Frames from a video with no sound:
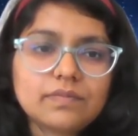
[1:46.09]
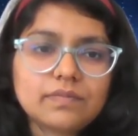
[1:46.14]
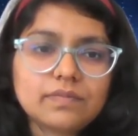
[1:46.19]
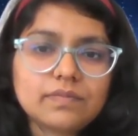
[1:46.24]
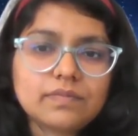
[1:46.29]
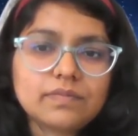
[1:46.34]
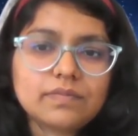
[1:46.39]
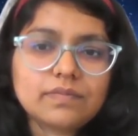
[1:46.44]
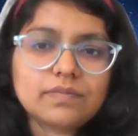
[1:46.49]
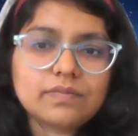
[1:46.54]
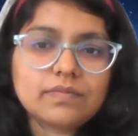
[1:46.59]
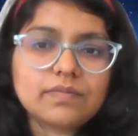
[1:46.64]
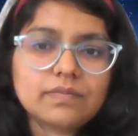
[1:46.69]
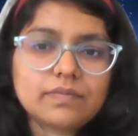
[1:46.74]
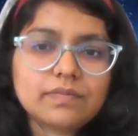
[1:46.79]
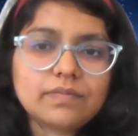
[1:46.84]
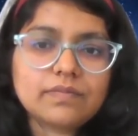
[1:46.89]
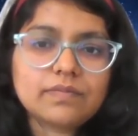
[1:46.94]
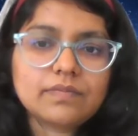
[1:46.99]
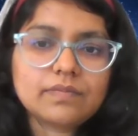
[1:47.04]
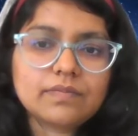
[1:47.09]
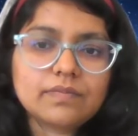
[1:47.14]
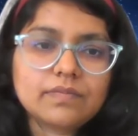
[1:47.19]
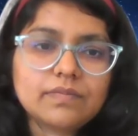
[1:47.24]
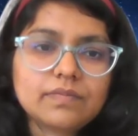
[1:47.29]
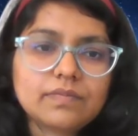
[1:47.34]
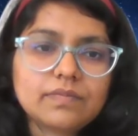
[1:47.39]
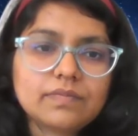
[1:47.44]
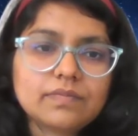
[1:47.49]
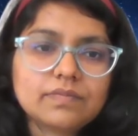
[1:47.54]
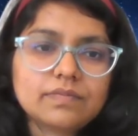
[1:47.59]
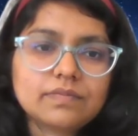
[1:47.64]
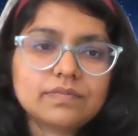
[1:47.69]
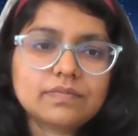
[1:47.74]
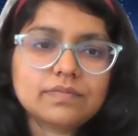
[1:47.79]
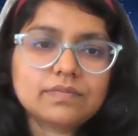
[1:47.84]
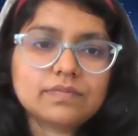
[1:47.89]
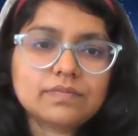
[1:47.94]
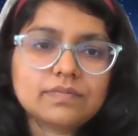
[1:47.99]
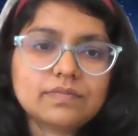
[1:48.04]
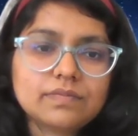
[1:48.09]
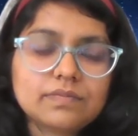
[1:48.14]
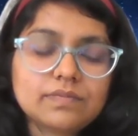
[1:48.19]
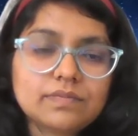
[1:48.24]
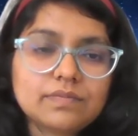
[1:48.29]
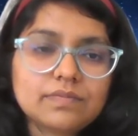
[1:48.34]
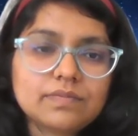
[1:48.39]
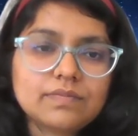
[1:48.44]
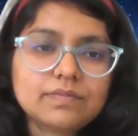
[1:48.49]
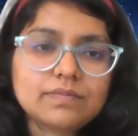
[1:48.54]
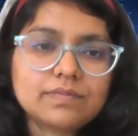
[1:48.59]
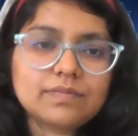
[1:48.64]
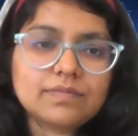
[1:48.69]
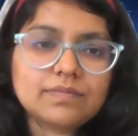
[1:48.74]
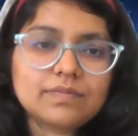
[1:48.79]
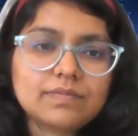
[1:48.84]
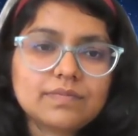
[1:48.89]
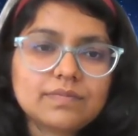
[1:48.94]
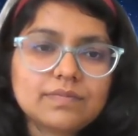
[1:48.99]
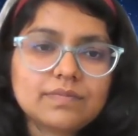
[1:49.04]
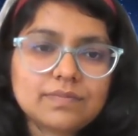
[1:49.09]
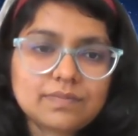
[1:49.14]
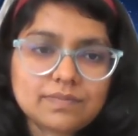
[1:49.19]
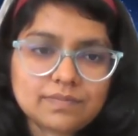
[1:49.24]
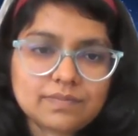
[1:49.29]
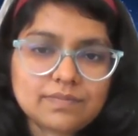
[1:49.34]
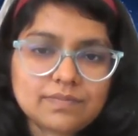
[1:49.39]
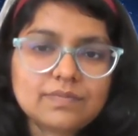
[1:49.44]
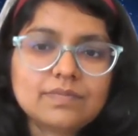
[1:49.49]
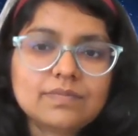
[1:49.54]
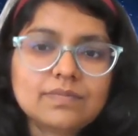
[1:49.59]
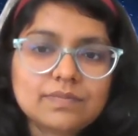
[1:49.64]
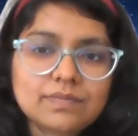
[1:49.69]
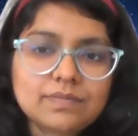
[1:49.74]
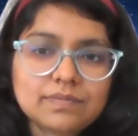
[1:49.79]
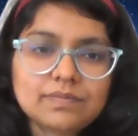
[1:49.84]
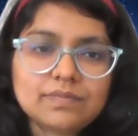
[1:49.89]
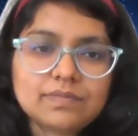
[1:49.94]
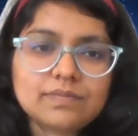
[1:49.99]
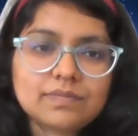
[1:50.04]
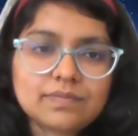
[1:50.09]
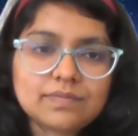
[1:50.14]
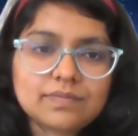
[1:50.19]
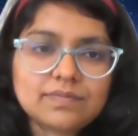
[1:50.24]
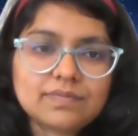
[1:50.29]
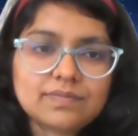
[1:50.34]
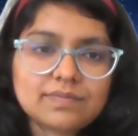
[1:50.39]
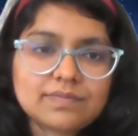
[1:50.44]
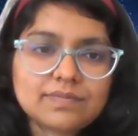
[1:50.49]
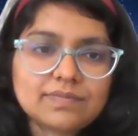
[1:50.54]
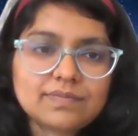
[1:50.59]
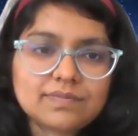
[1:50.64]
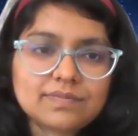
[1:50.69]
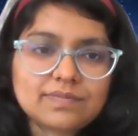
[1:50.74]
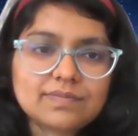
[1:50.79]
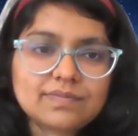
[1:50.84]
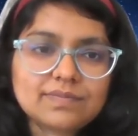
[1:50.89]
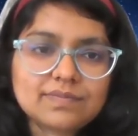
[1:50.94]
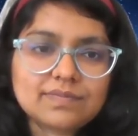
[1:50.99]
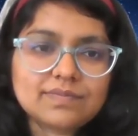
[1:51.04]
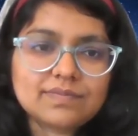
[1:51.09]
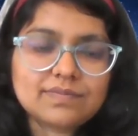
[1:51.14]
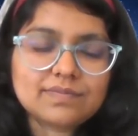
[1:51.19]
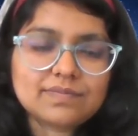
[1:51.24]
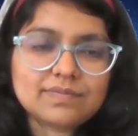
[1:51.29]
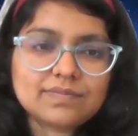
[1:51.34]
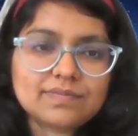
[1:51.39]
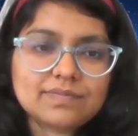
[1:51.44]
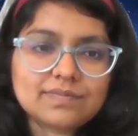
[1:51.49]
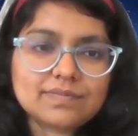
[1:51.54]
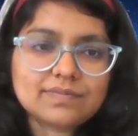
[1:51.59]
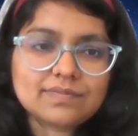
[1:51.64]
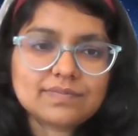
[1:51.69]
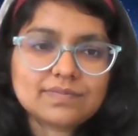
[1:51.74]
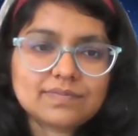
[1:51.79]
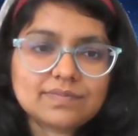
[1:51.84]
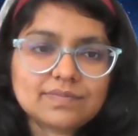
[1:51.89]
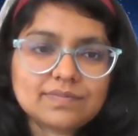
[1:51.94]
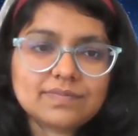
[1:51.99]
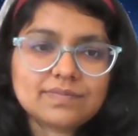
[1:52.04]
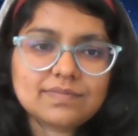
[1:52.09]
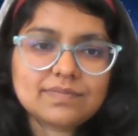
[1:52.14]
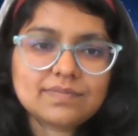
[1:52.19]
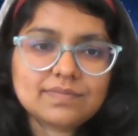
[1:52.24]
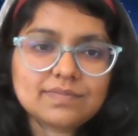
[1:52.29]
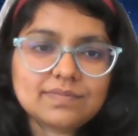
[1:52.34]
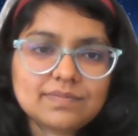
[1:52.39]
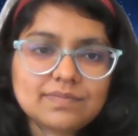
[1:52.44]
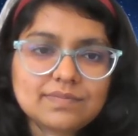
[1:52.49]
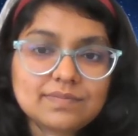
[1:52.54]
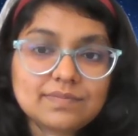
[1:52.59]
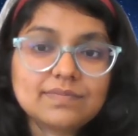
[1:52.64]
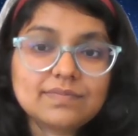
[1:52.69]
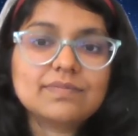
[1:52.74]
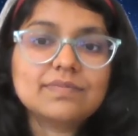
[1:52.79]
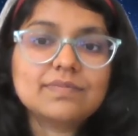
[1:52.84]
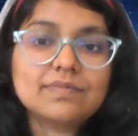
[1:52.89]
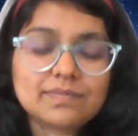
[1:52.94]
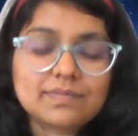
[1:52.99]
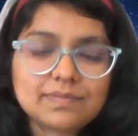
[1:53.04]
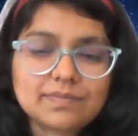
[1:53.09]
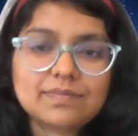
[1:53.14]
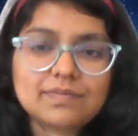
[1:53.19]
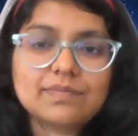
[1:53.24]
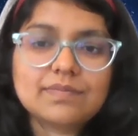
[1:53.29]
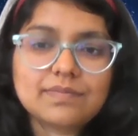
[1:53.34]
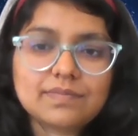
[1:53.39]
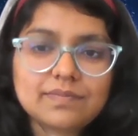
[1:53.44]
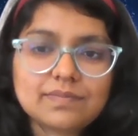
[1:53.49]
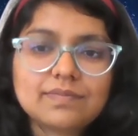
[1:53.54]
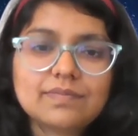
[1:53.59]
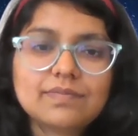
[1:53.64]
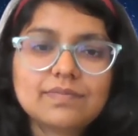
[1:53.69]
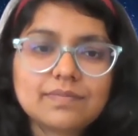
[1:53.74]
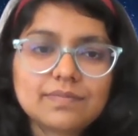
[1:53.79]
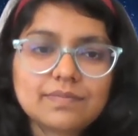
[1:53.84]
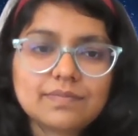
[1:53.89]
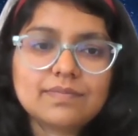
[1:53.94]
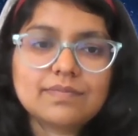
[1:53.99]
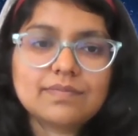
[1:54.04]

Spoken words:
[no speech]